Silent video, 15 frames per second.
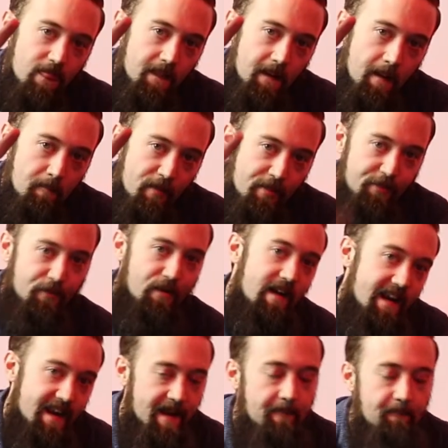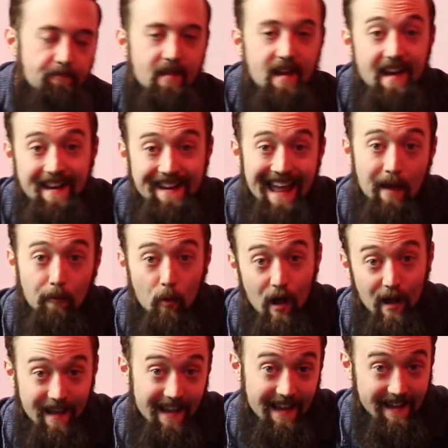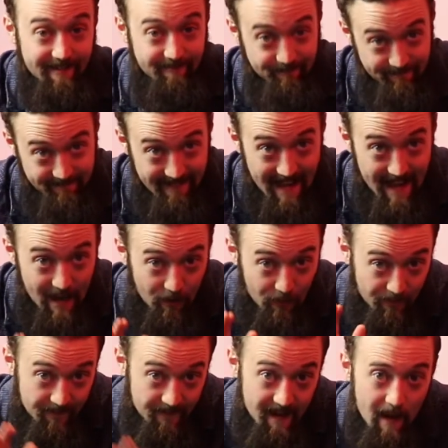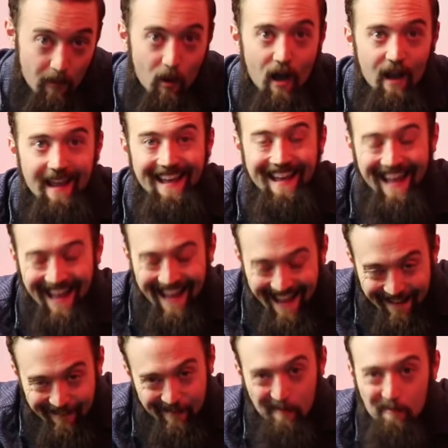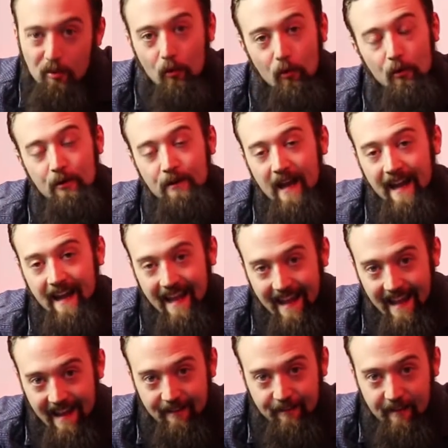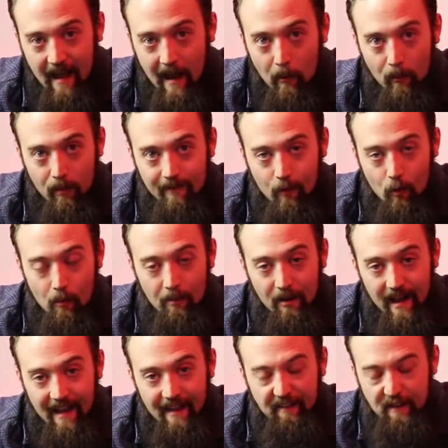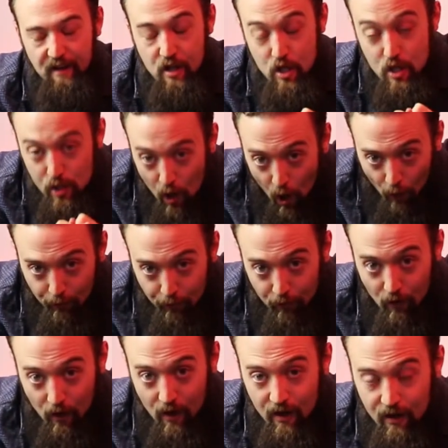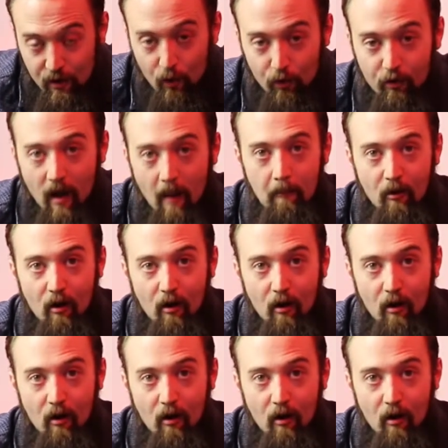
Number 3, networking. Now, networking is important and it is helpful, but it is not your top